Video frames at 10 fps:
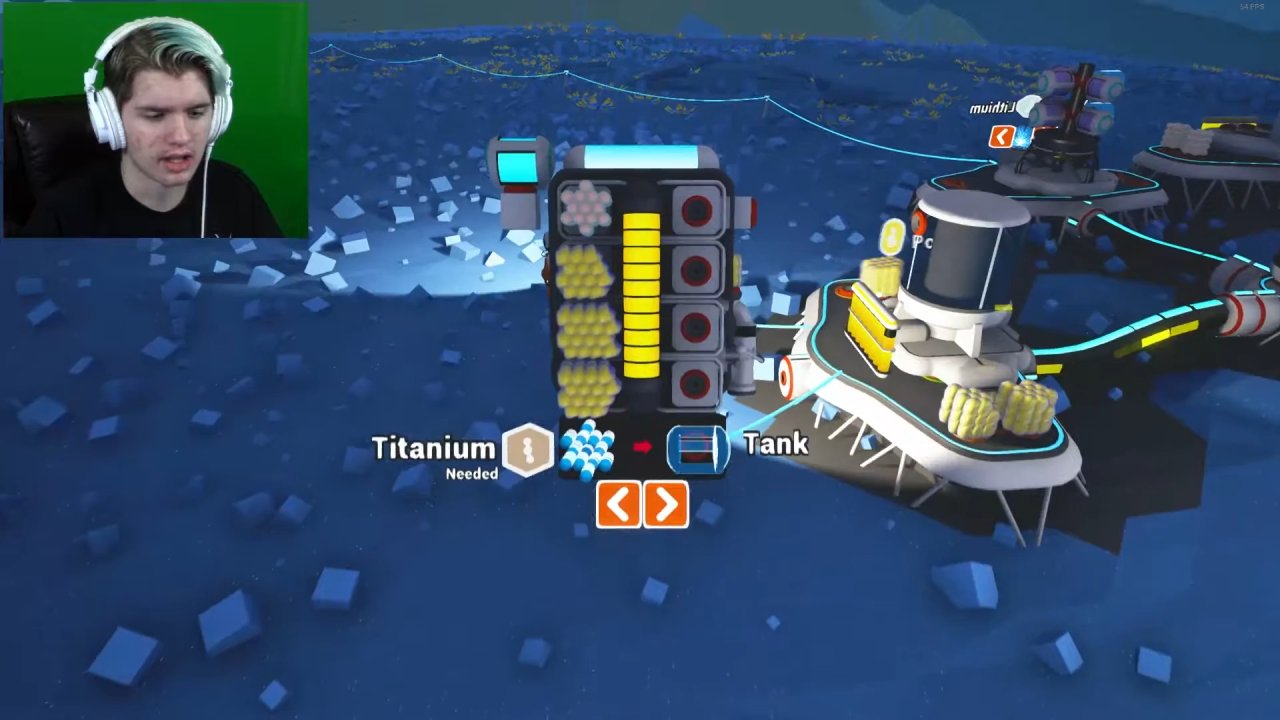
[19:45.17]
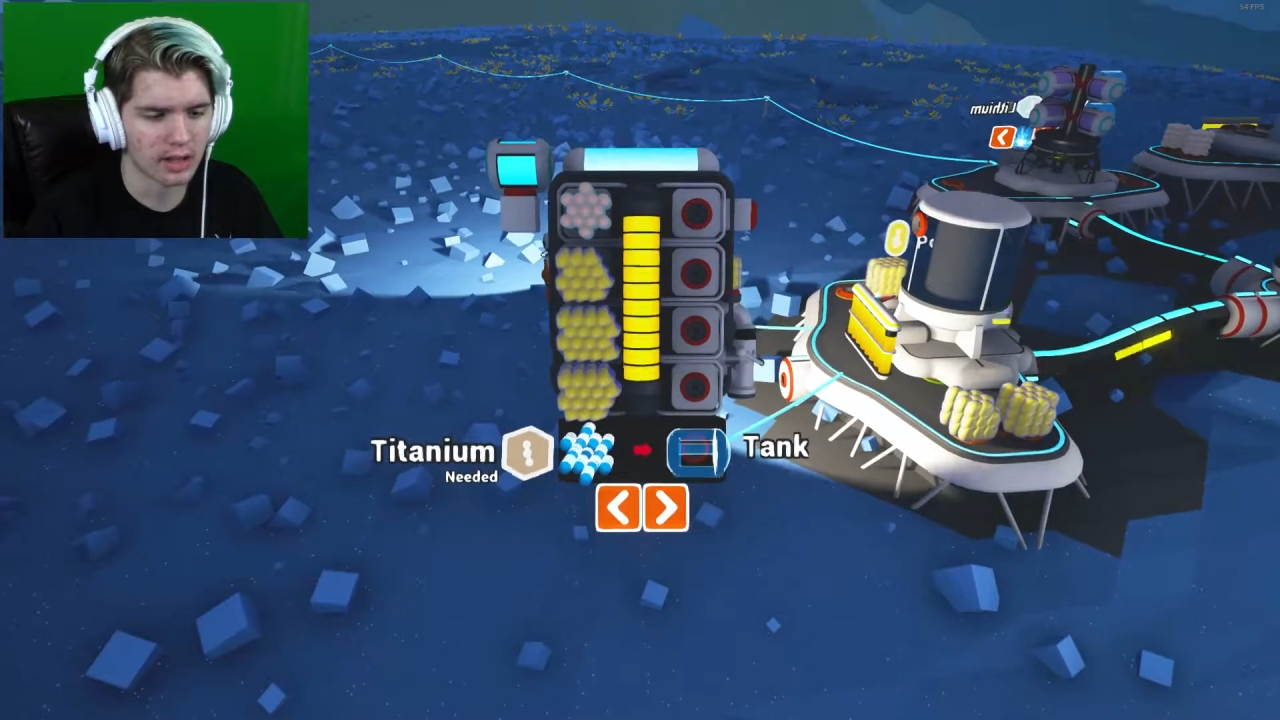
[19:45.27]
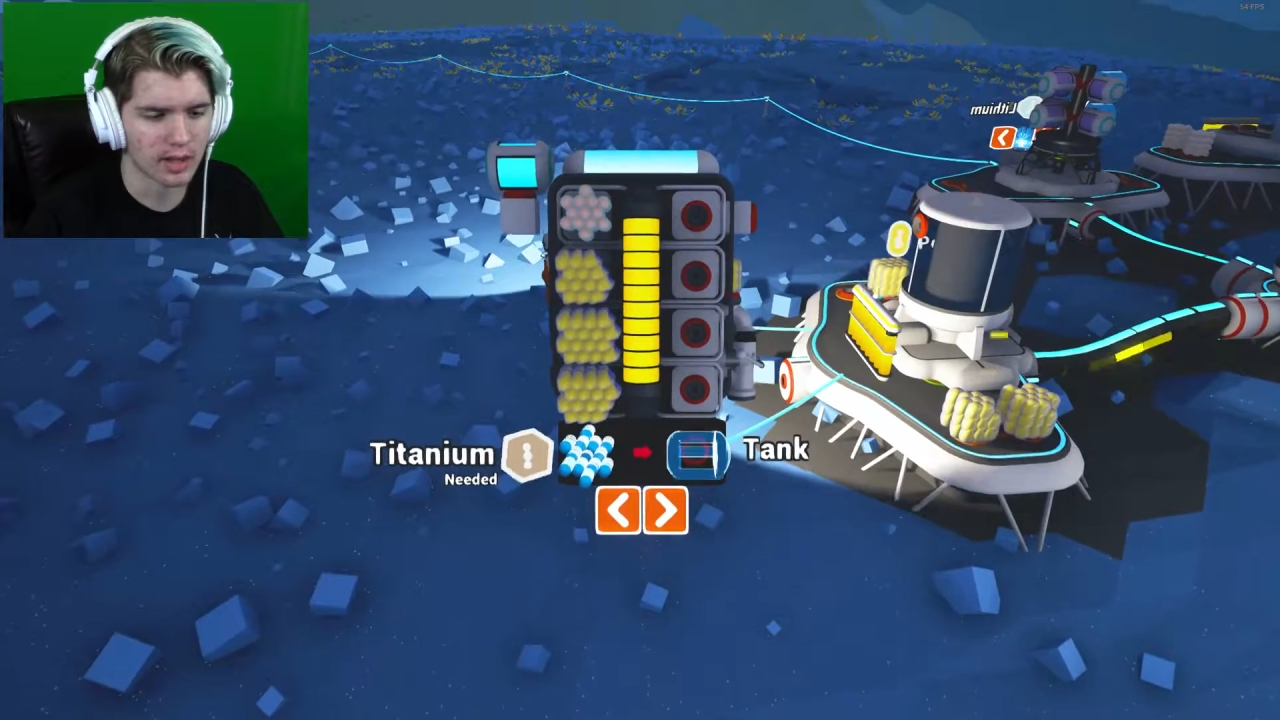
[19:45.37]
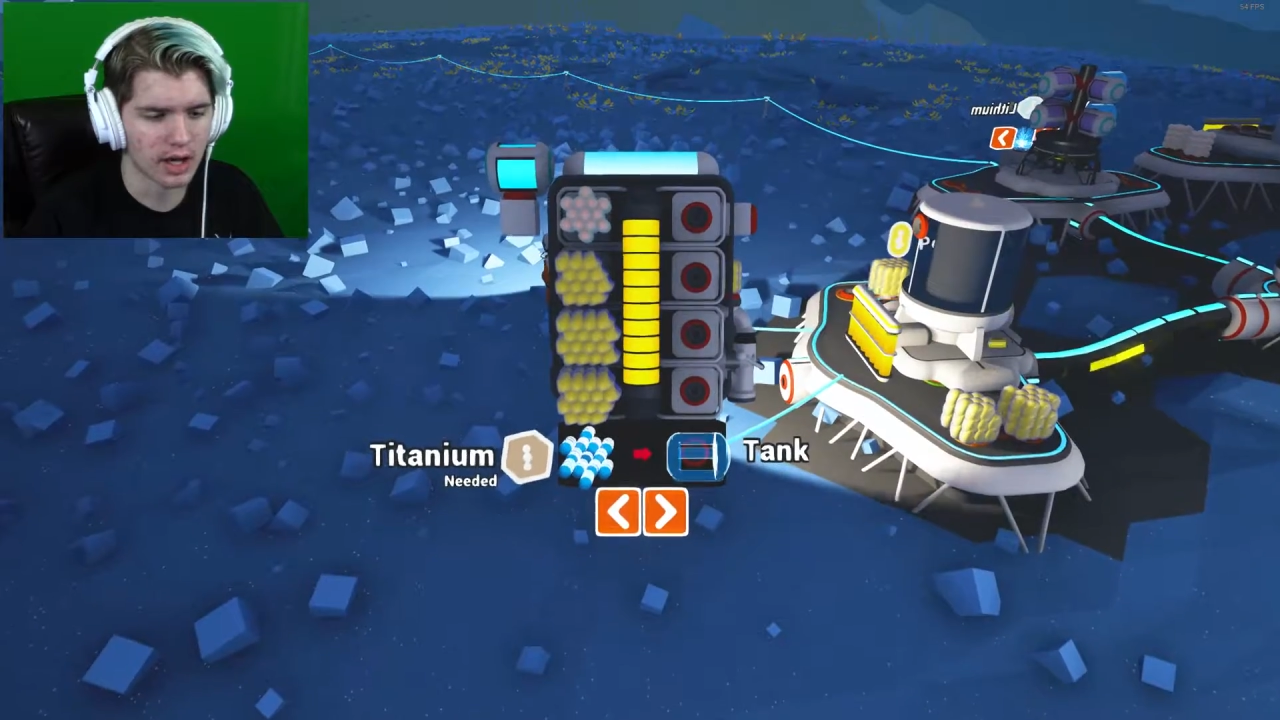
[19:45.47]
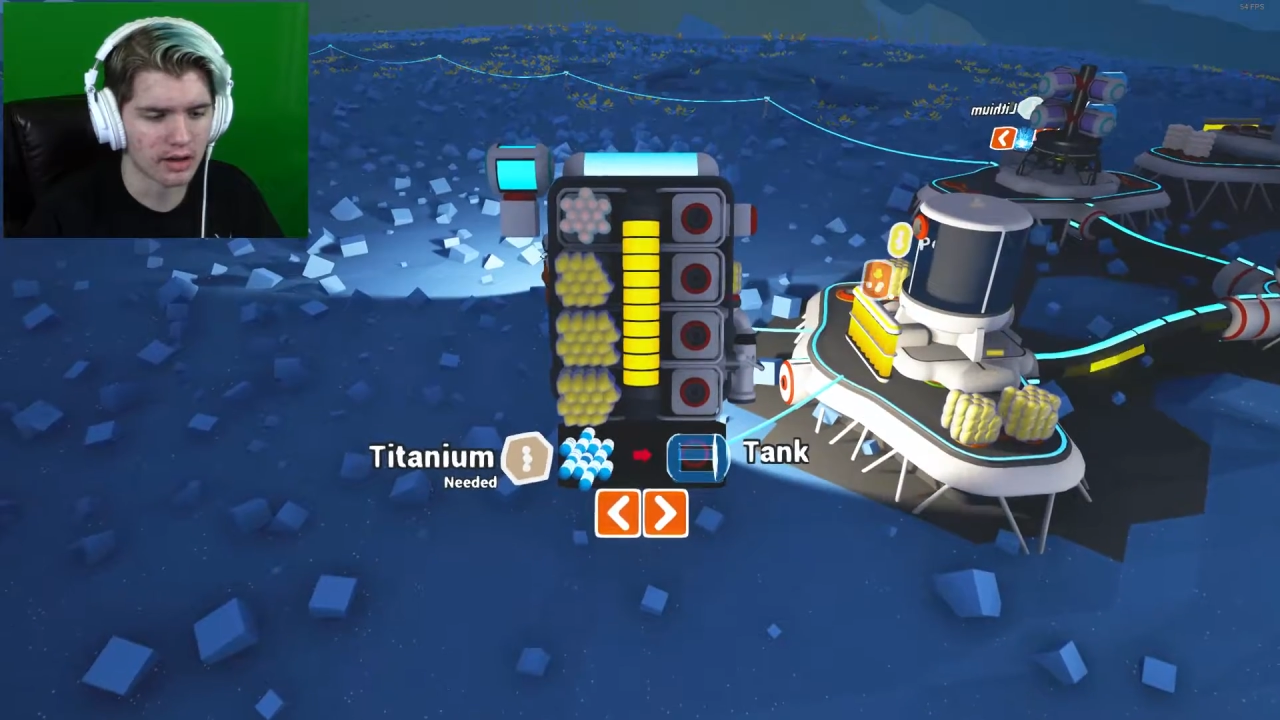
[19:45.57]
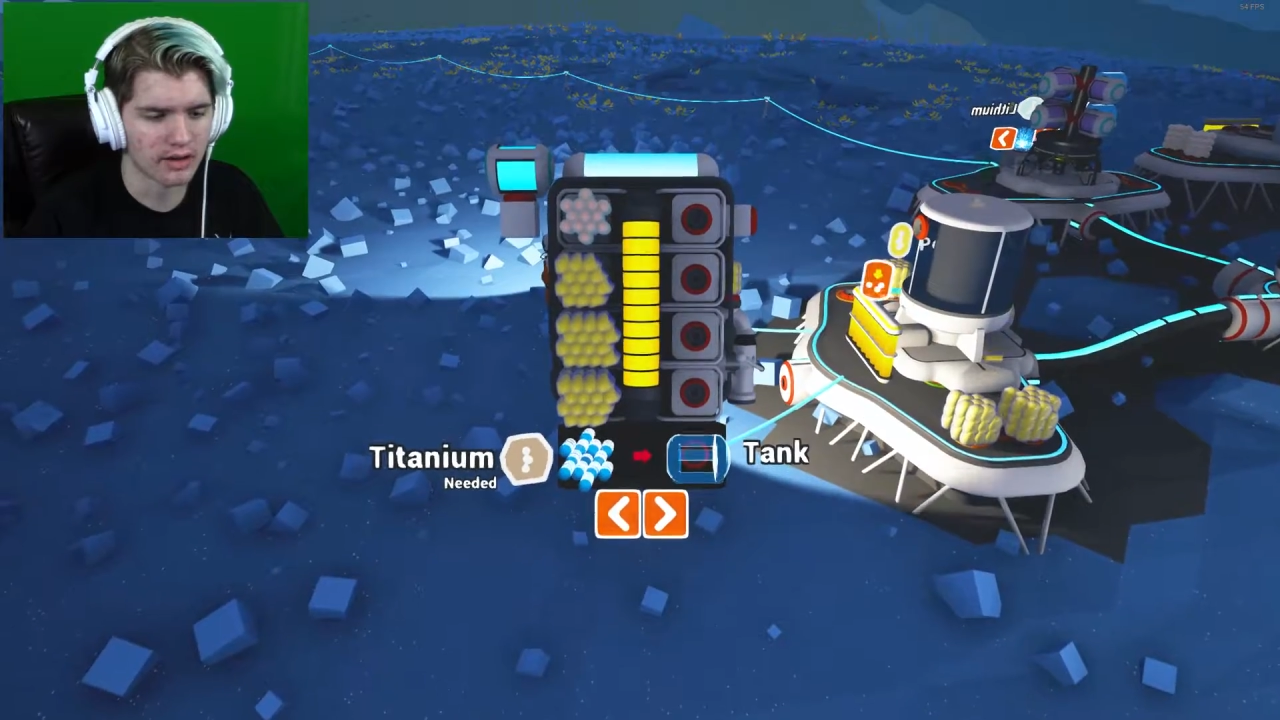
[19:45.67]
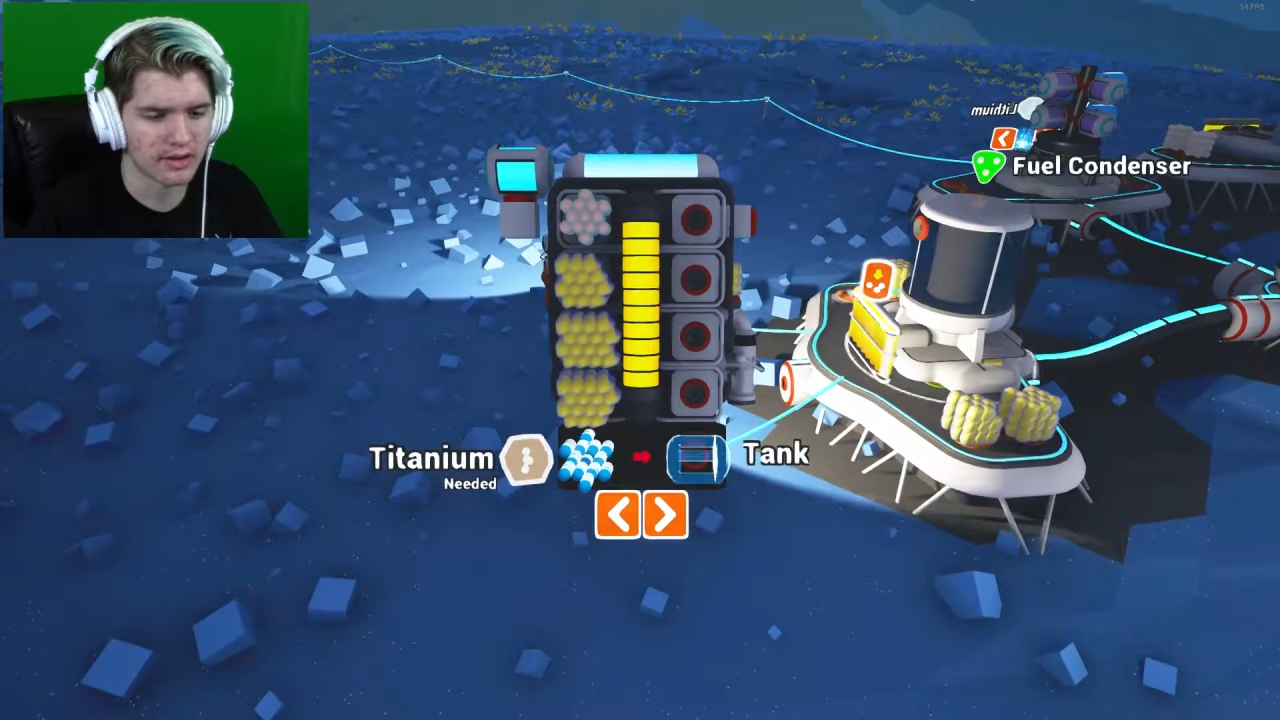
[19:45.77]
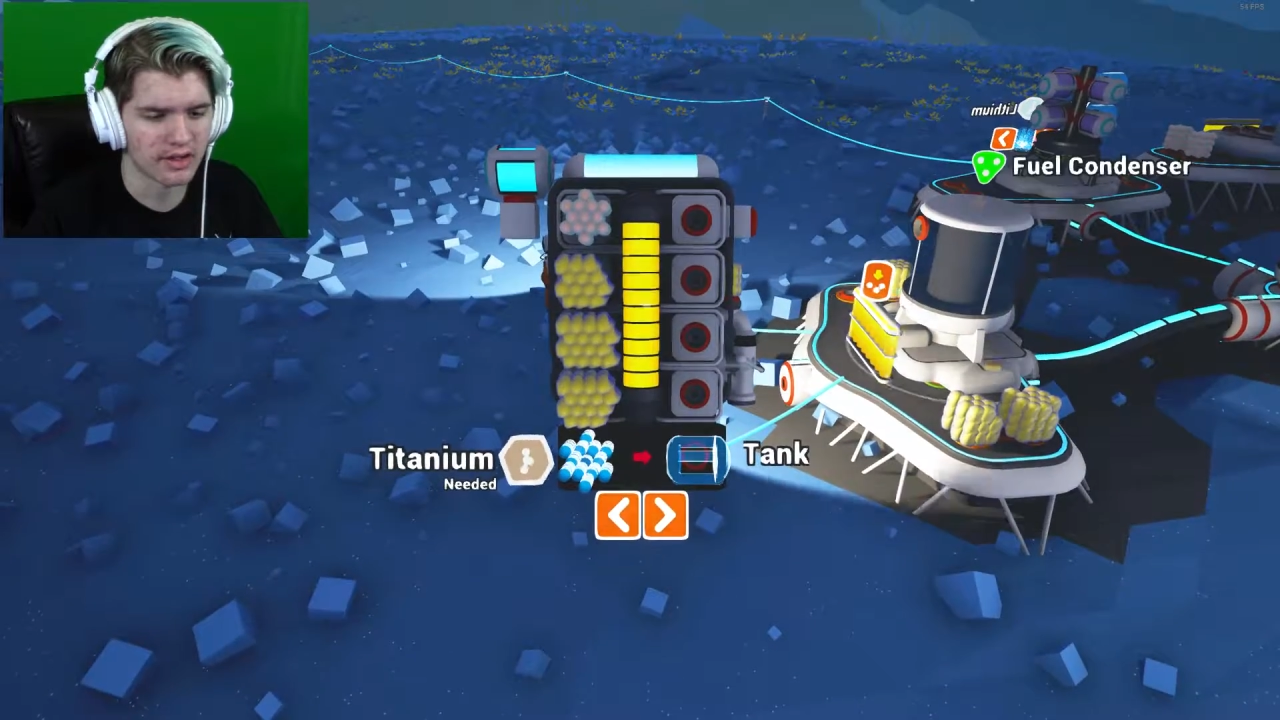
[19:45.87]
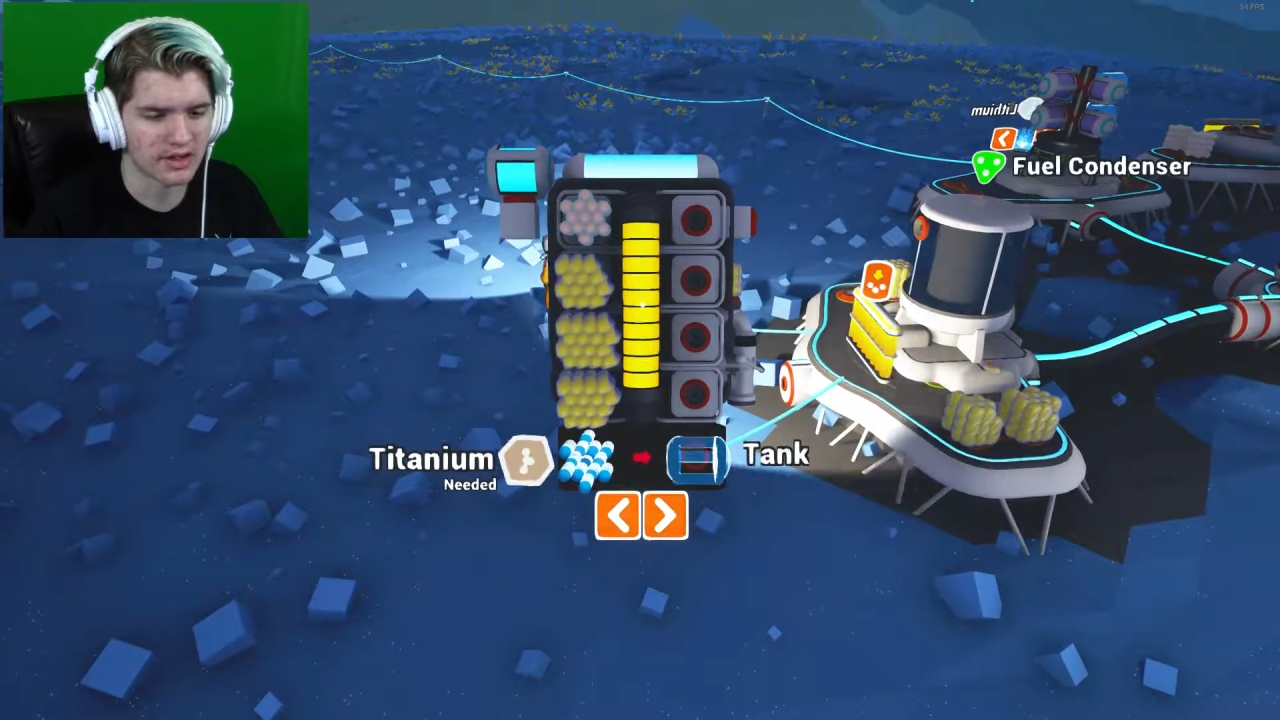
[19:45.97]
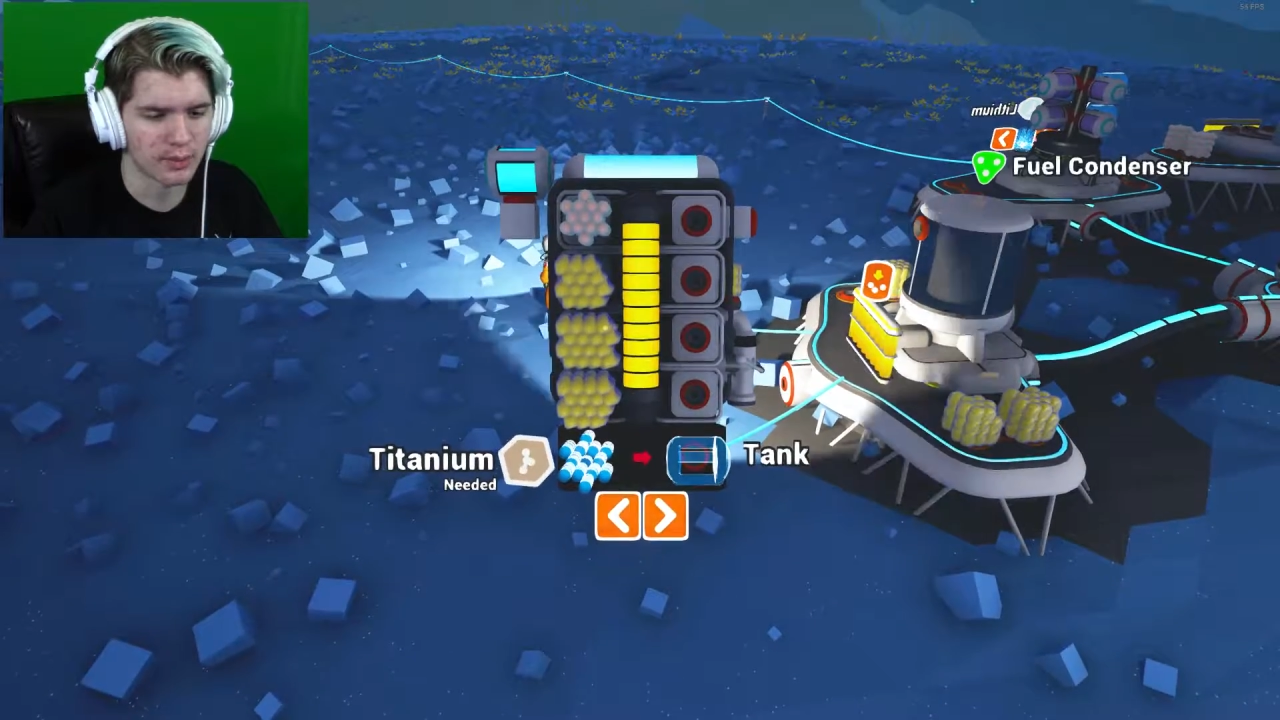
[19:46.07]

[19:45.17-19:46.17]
about this